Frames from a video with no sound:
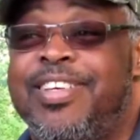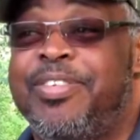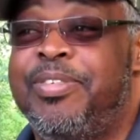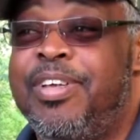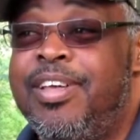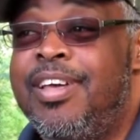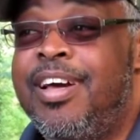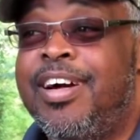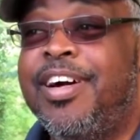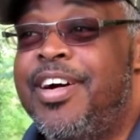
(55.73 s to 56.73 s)
So
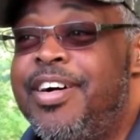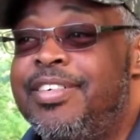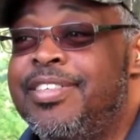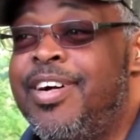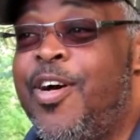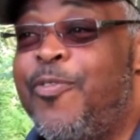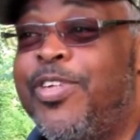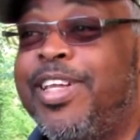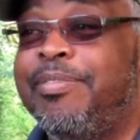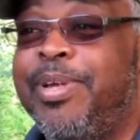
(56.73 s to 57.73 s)

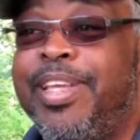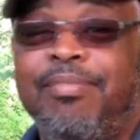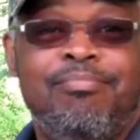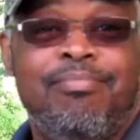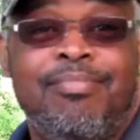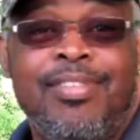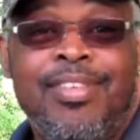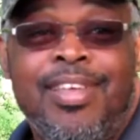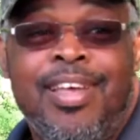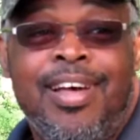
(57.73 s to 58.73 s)
hopefully we
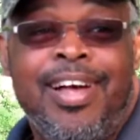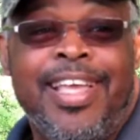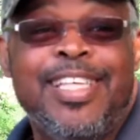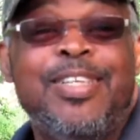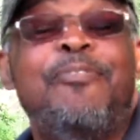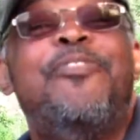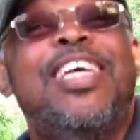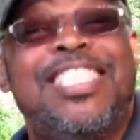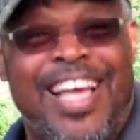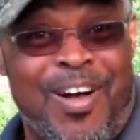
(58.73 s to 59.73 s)
get some
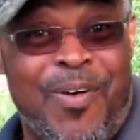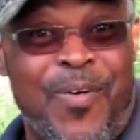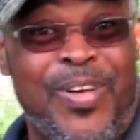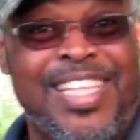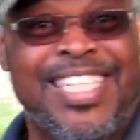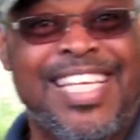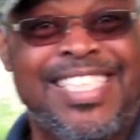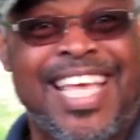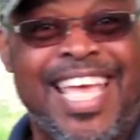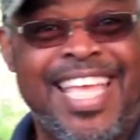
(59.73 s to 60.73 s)
fish on, as they
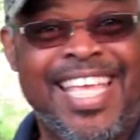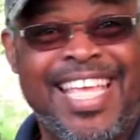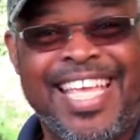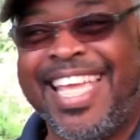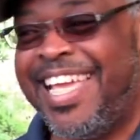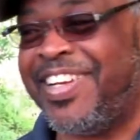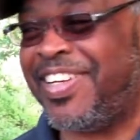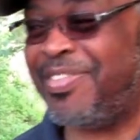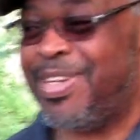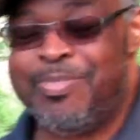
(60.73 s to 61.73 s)
say, and
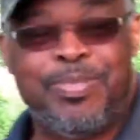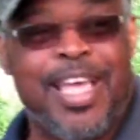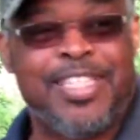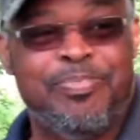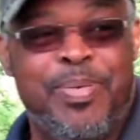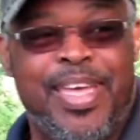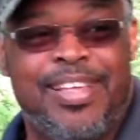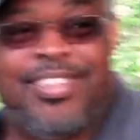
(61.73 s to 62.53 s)
we'll take some pics.